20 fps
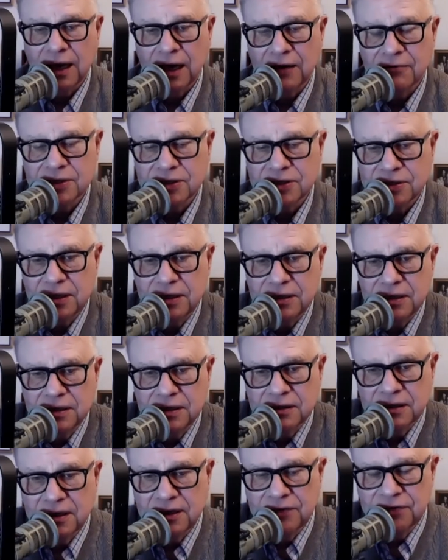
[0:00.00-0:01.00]
was sitting in
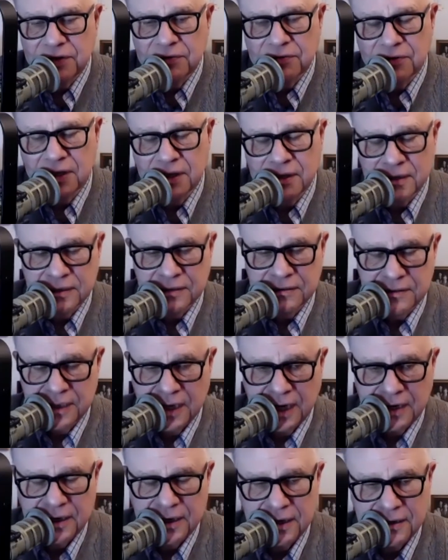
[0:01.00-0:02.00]
the living room, in the
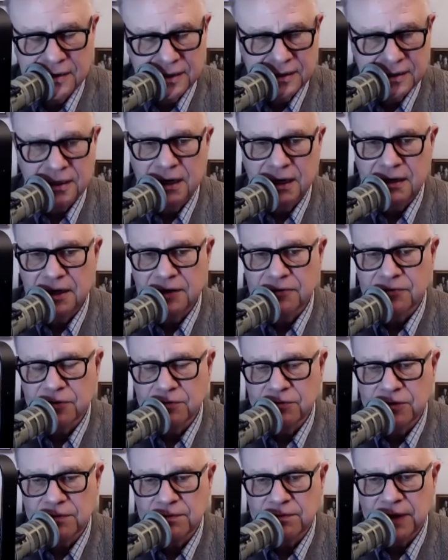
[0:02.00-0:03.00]
dining room
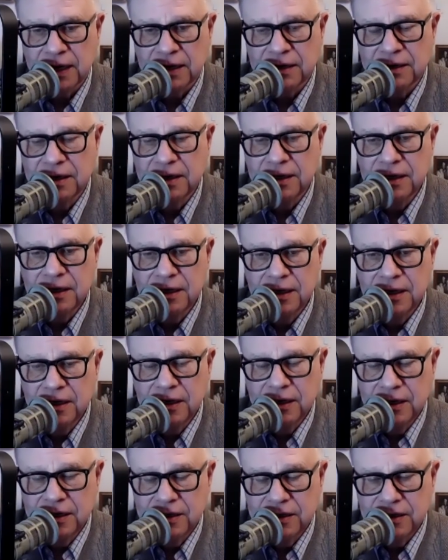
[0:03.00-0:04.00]
with my
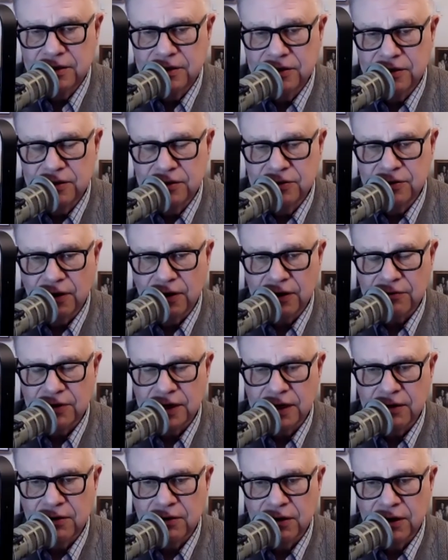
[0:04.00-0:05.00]

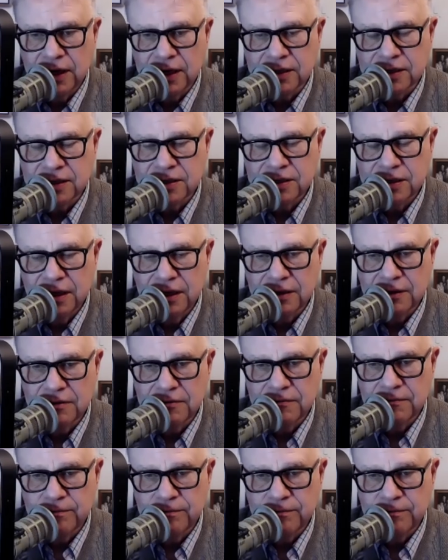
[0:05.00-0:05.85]
daughter-in-law and son,